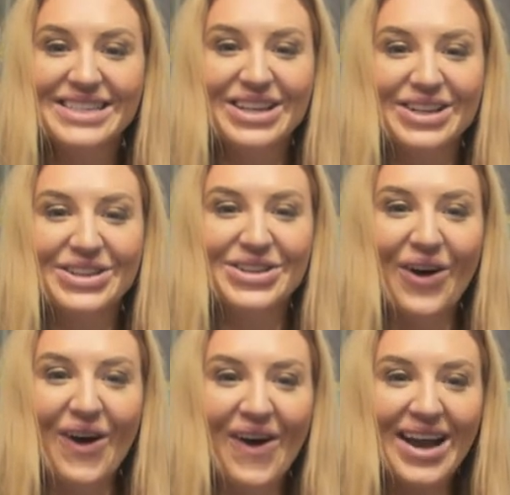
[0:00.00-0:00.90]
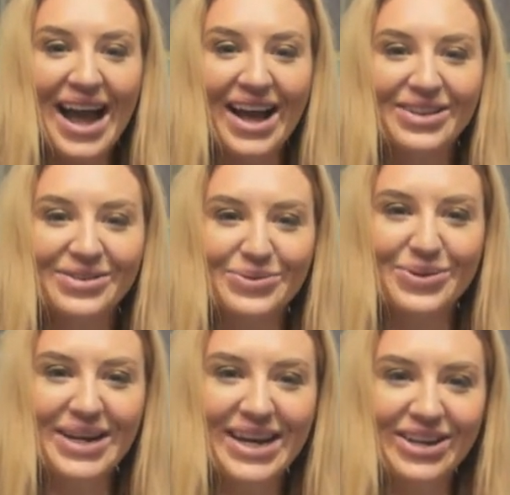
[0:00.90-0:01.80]
is a long ass
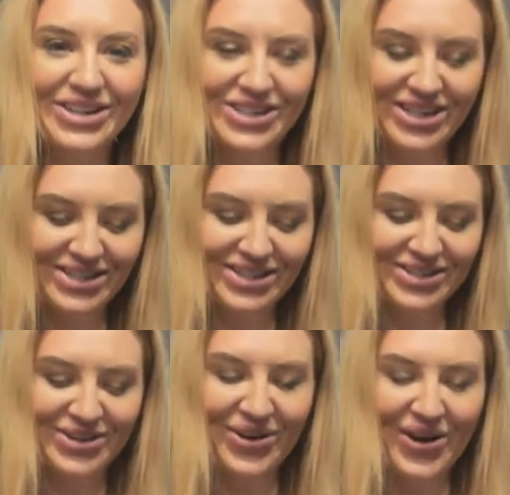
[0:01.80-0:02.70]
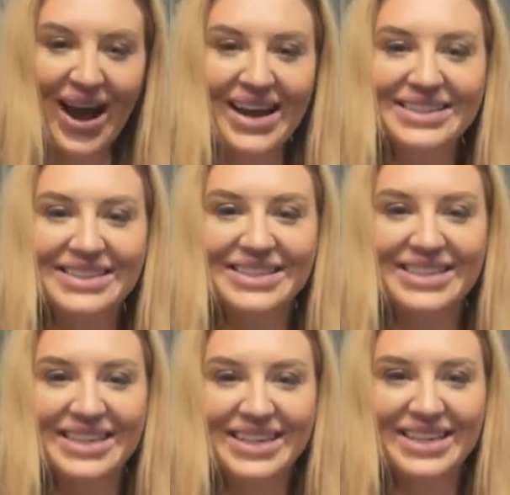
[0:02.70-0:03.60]
reading. Jesus Christ.
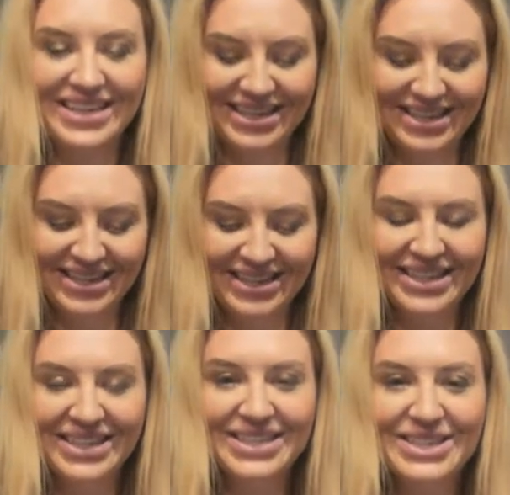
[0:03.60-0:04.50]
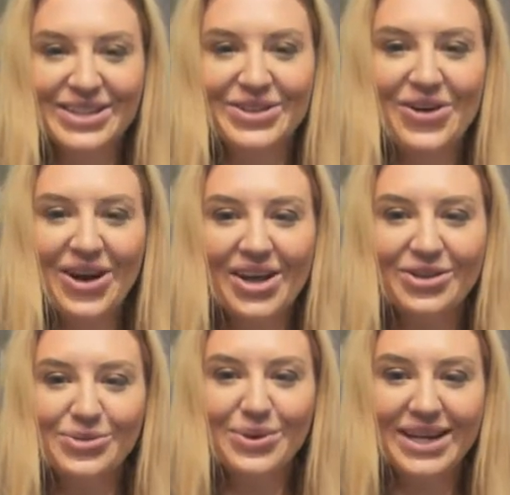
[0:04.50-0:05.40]
This is a long
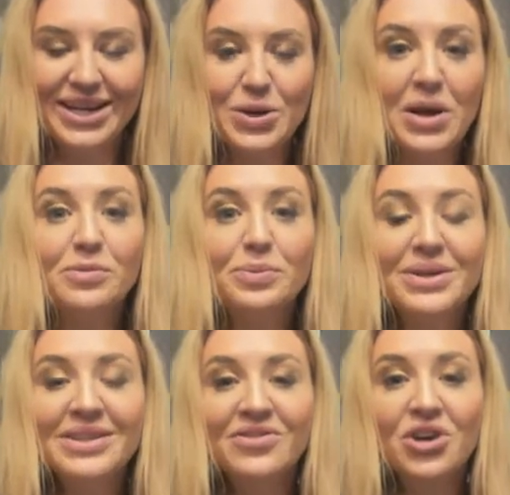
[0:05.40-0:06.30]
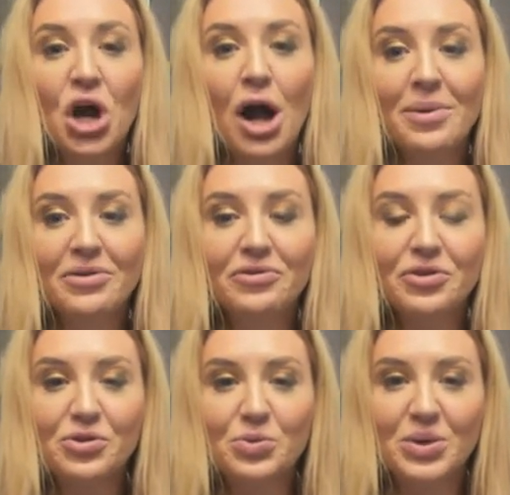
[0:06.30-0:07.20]
ass reading. You guys, please leave a comment for
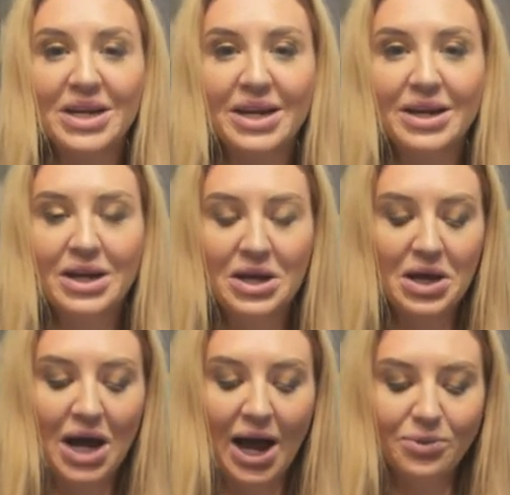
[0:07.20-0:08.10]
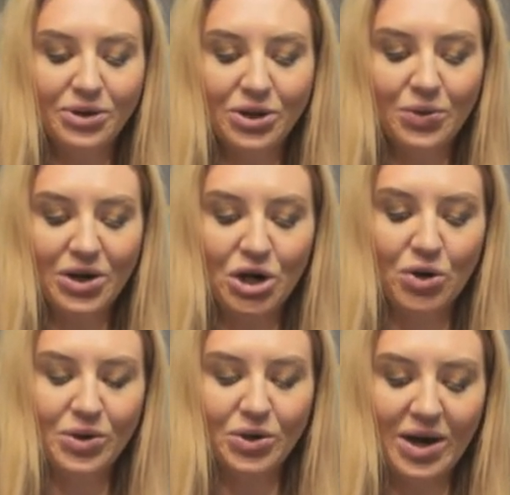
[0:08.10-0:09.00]
this reading. I really want to know
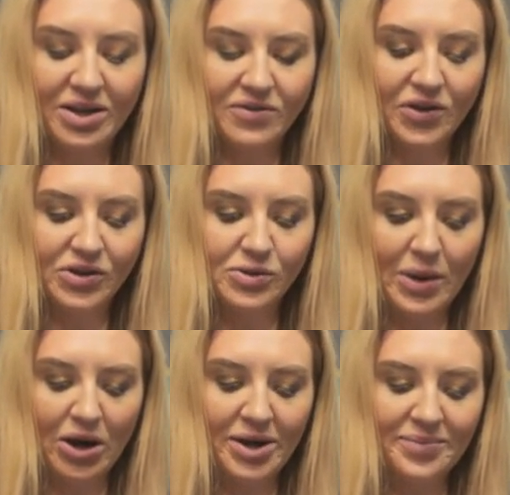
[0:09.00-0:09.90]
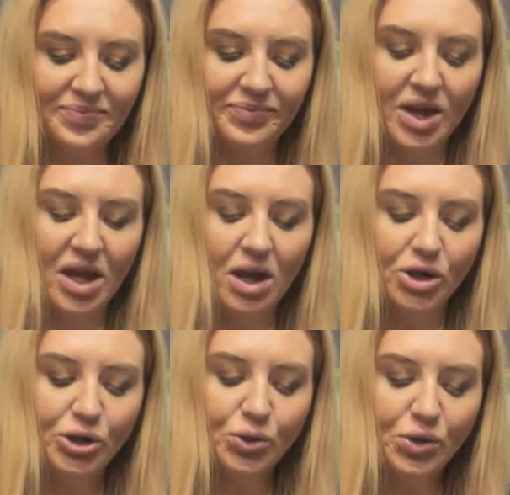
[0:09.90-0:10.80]
what you guys felt about it.
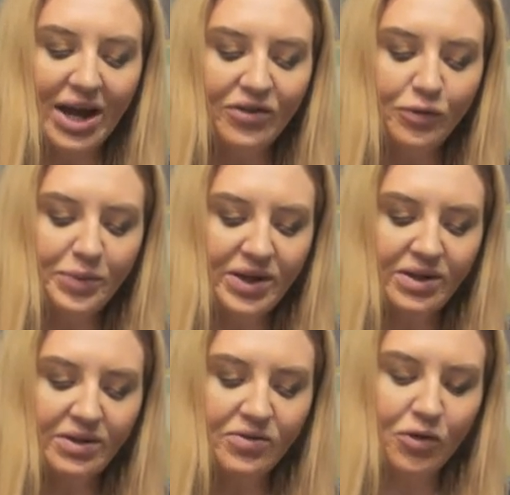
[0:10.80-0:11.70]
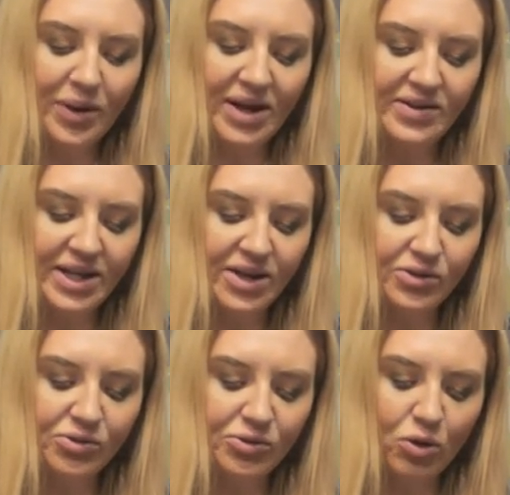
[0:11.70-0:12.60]
New life, please, for Pisces,
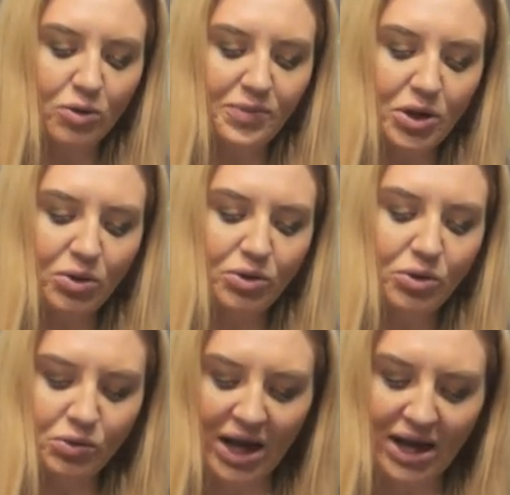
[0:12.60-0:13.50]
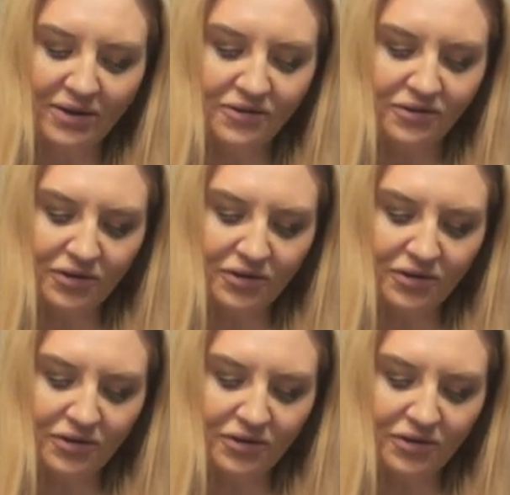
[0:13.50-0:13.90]
Cancer, Scorpio. New life.